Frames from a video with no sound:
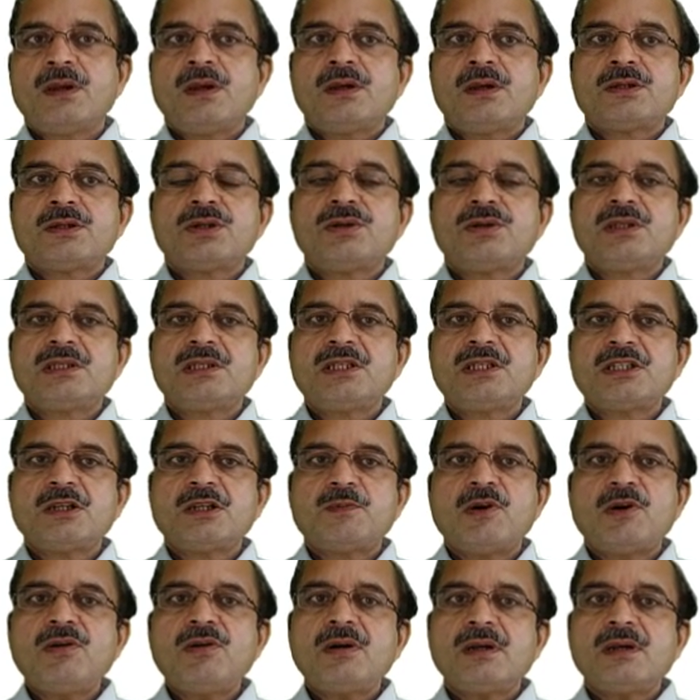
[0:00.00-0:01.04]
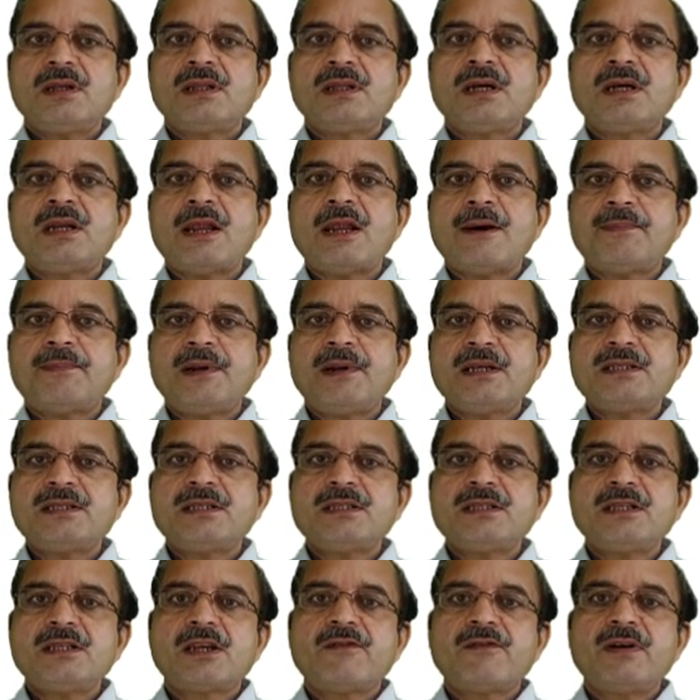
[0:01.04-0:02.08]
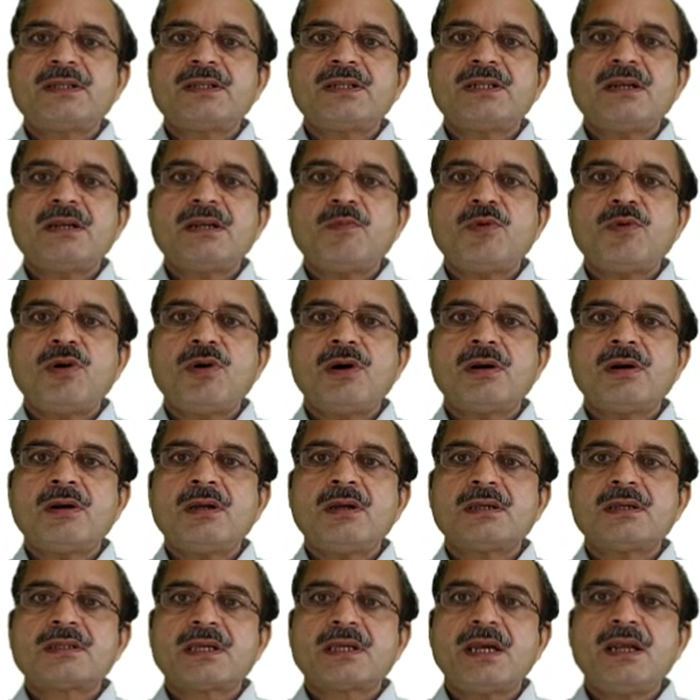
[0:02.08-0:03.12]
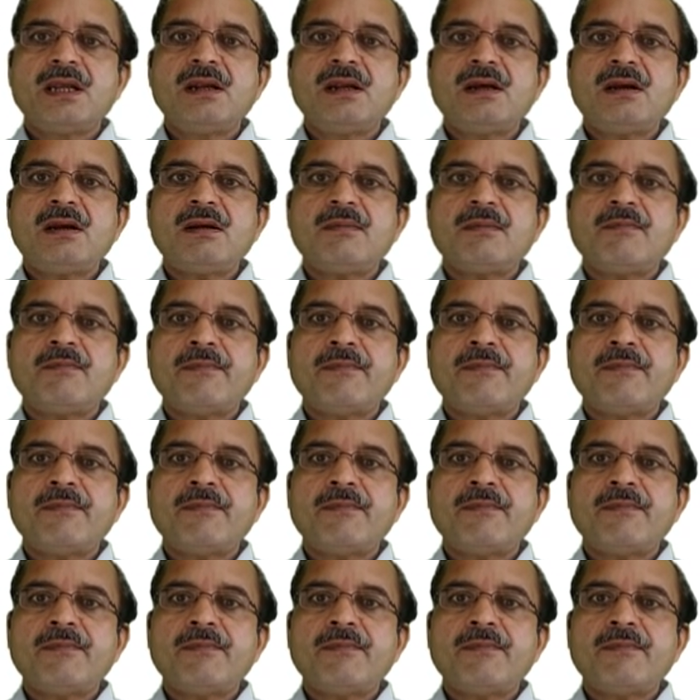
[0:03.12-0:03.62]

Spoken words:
So this is about the Laplace's equation for scalar